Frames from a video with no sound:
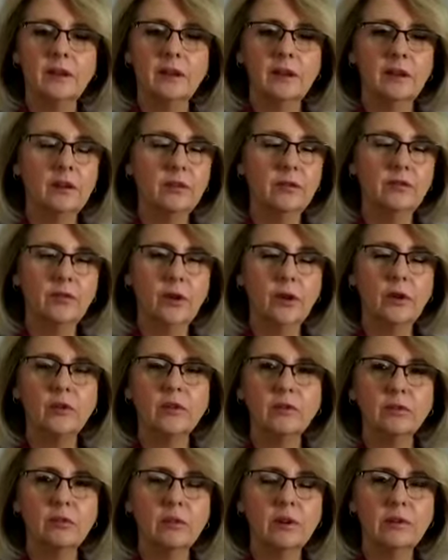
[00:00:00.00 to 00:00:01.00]

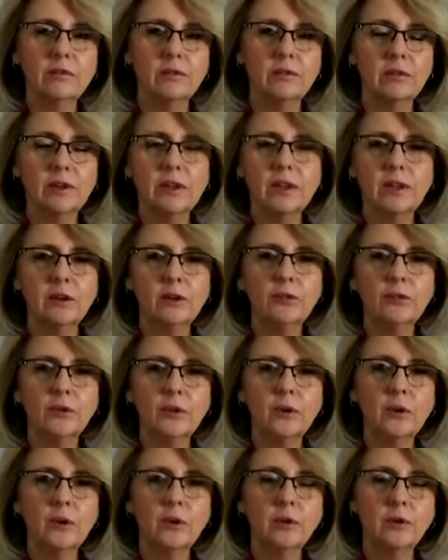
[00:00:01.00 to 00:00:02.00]
phones ringing off the
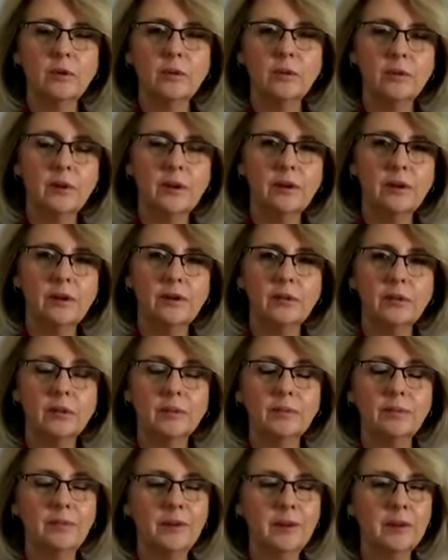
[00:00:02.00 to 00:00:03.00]
hook,
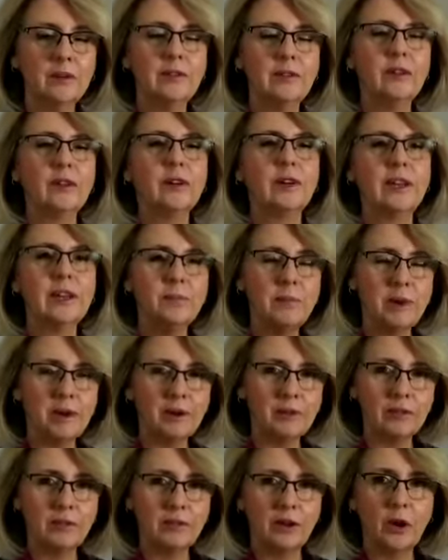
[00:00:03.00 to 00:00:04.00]
or certain
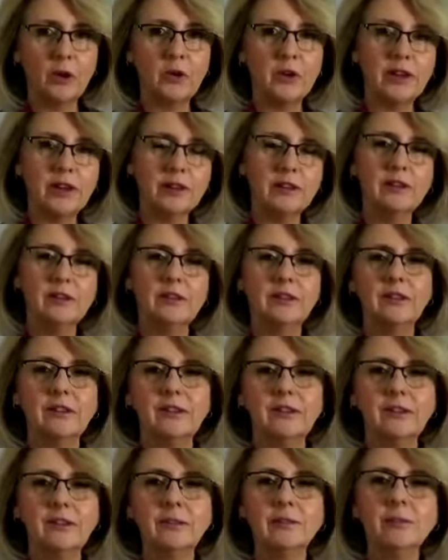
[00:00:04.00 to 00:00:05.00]
emails loading into
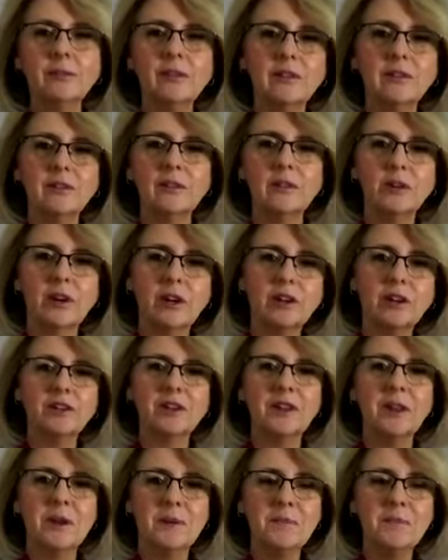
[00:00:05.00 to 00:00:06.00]
systems and crashing
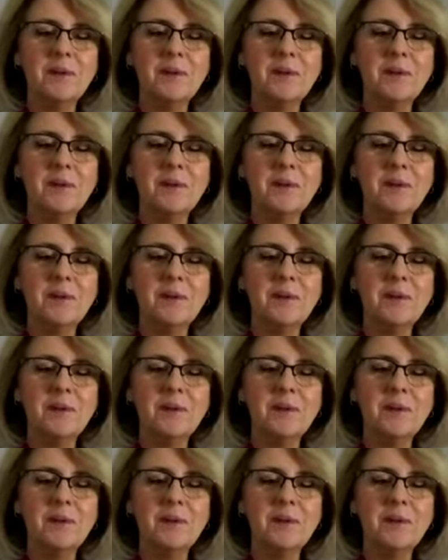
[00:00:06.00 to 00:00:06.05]
them,